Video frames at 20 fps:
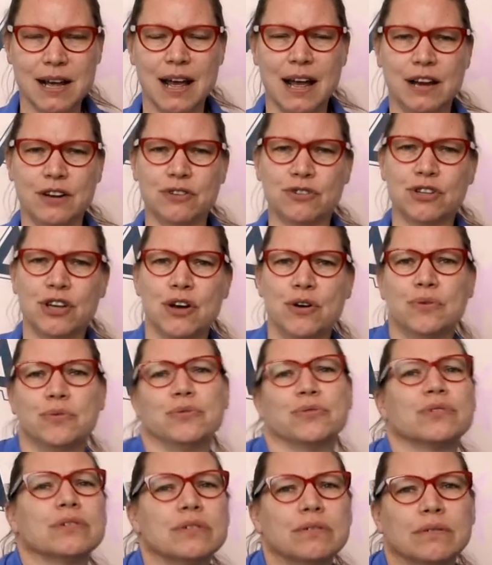And your
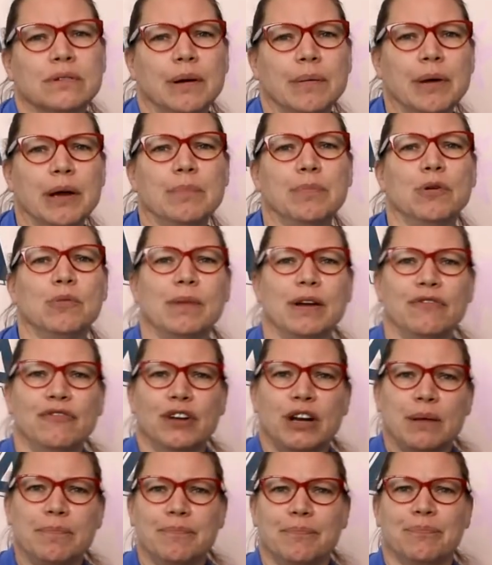toes. I'm going to pull my
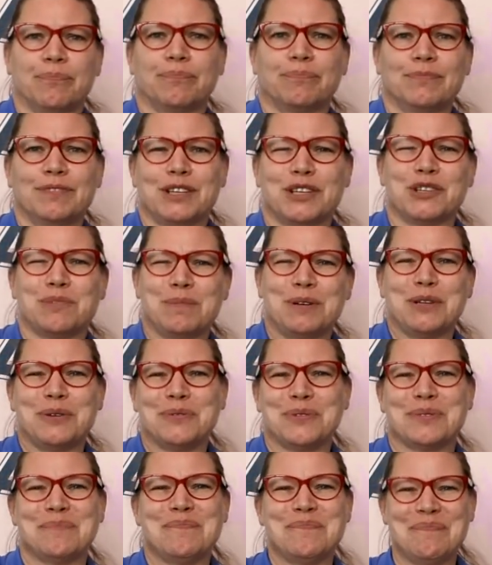foot up, touch my
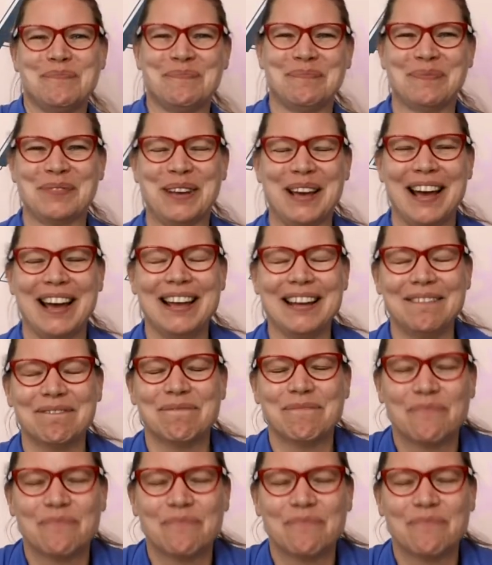toes. Okay?